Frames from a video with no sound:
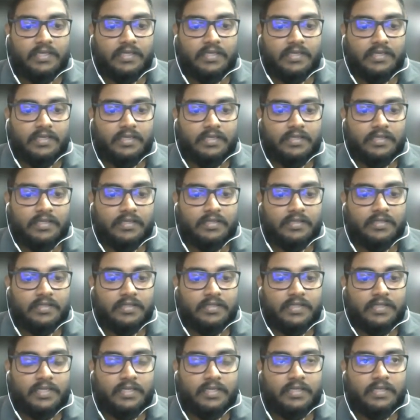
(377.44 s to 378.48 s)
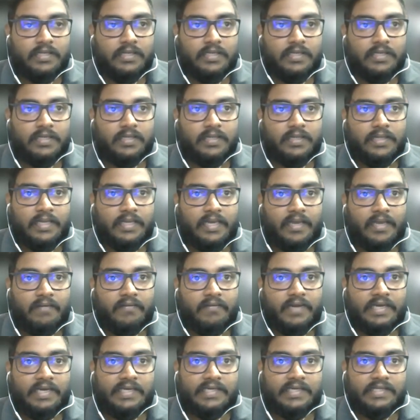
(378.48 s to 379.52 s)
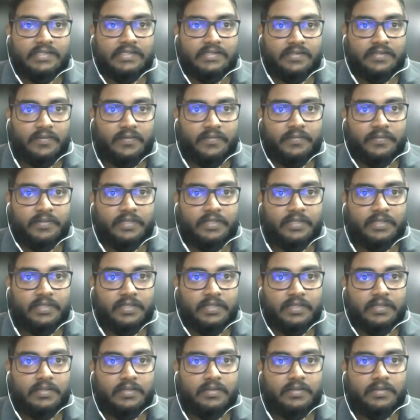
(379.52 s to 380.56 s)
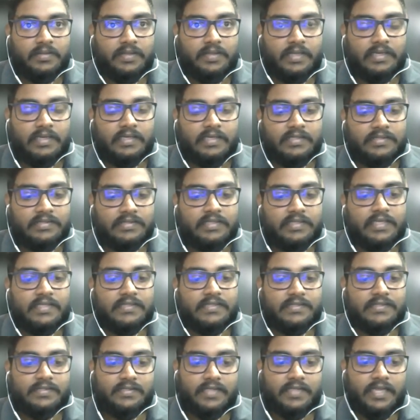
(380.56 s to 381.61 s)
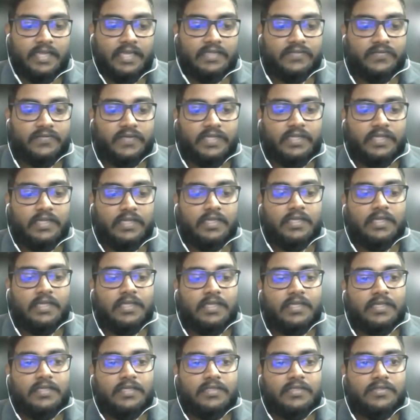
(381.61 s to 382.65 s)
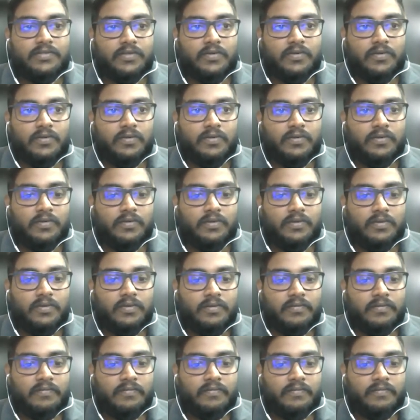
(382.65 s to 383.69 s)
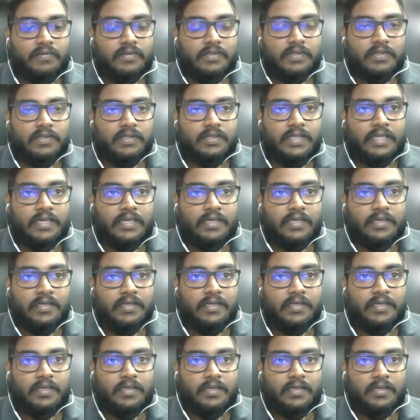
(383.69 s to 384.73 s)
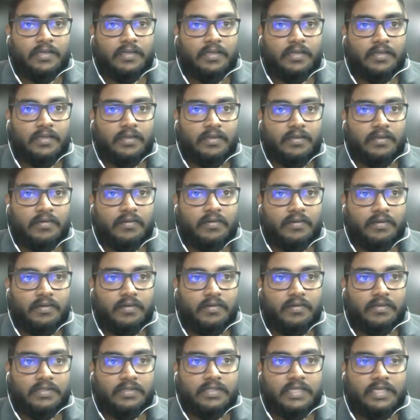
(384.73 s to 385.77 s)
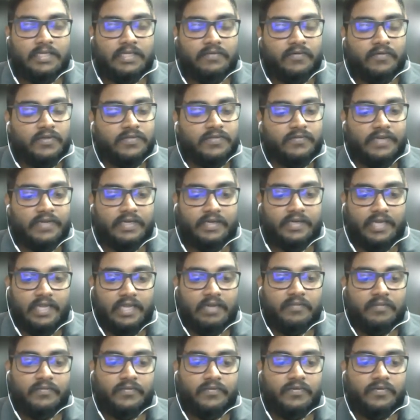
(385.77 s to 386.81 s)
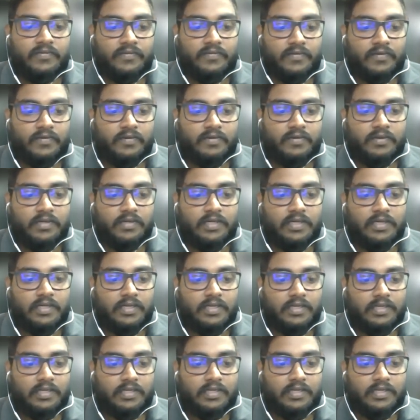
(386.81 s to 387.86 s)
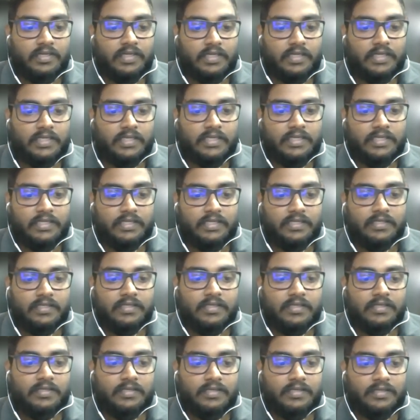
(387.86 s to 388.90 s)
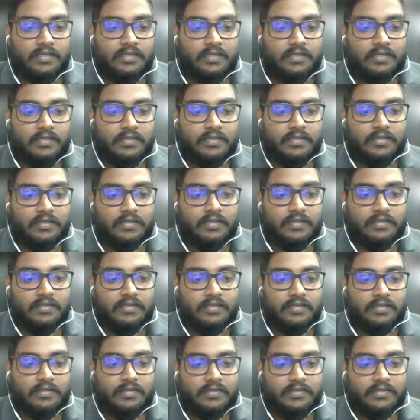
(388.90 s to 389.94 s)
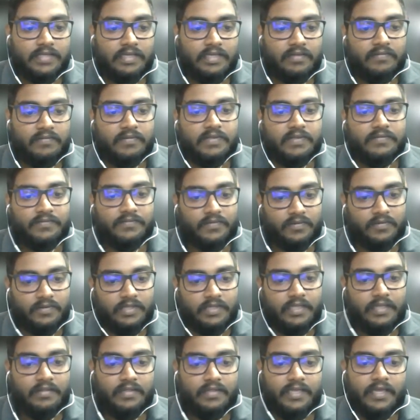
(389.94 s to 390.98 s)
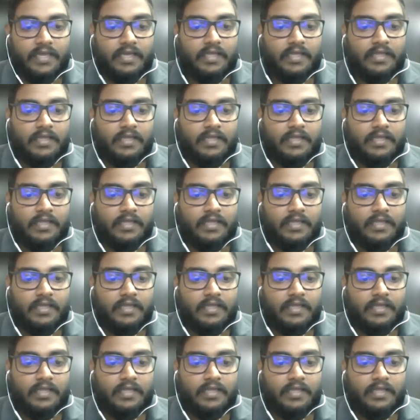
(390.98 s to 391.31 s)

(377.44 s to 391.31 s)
Uh, then uh, they have arranged some English tests as well. So then it was very helpful for early settlement for the, there.